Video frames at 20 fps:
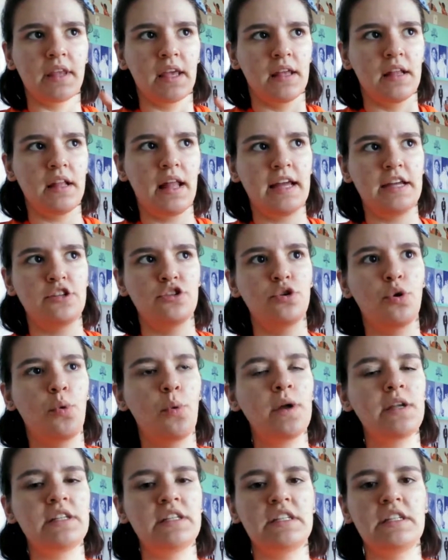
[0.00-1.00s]
like
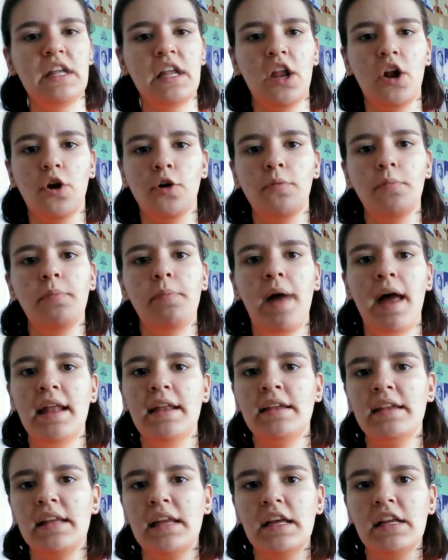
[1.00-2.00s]
twist it or
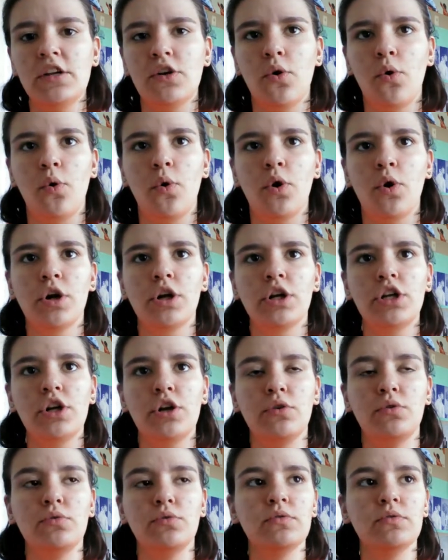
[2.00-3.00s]
bend it, or, you
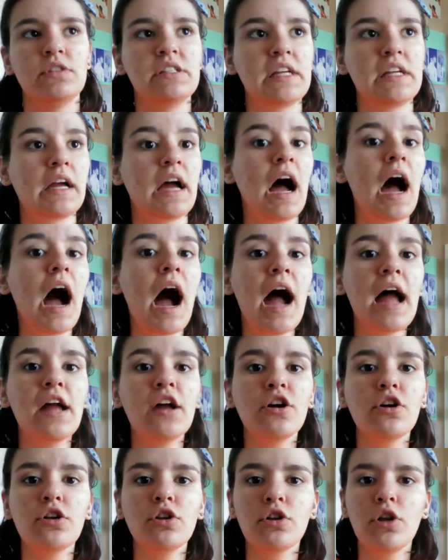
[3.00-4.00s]
know, sing
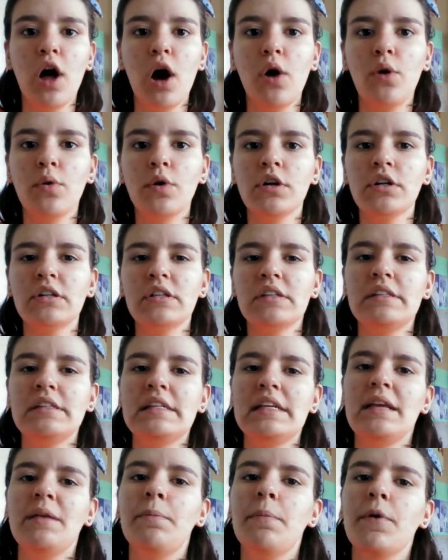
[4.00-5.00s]
higher, lower,
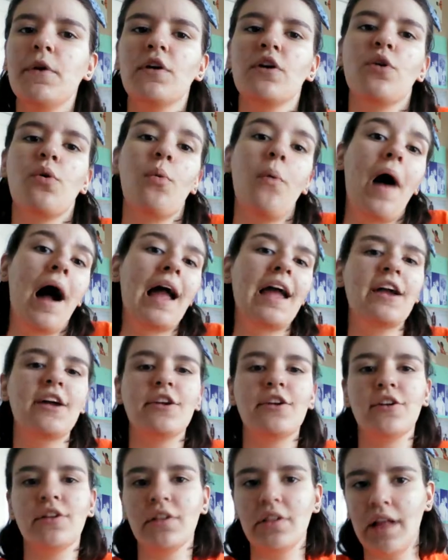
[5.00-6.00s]
deeper,
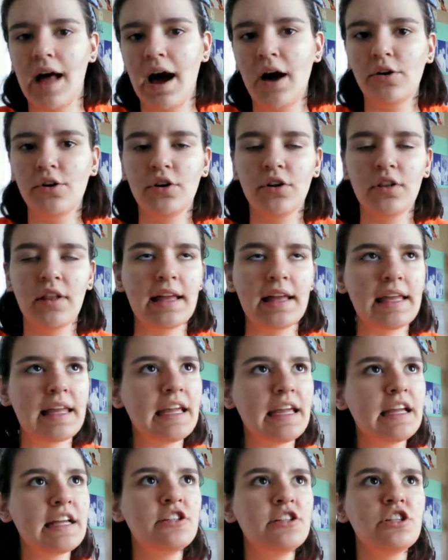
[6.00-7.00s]
quieter, louder. Like,
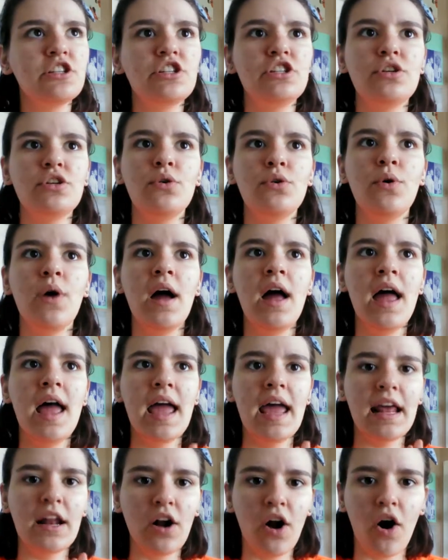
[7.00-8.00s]
he can just do
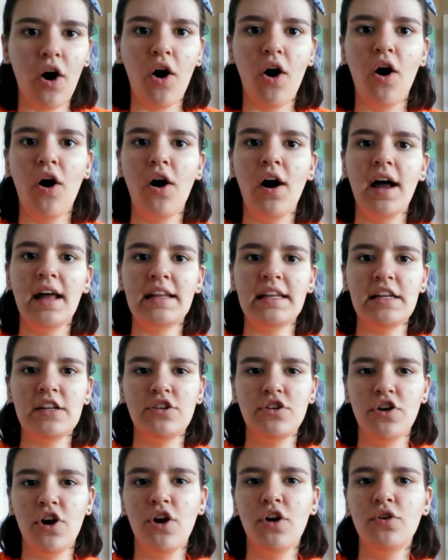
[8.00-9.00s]
it all, and he
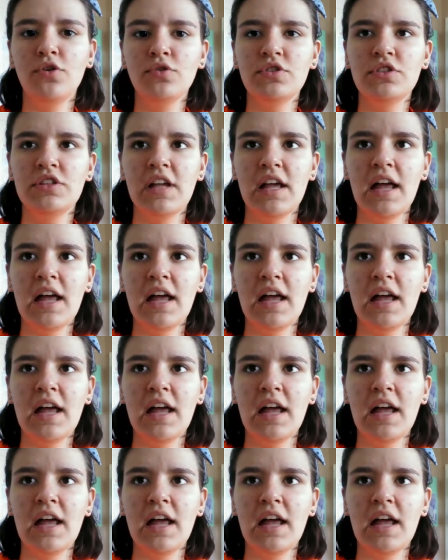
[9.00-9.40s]
knows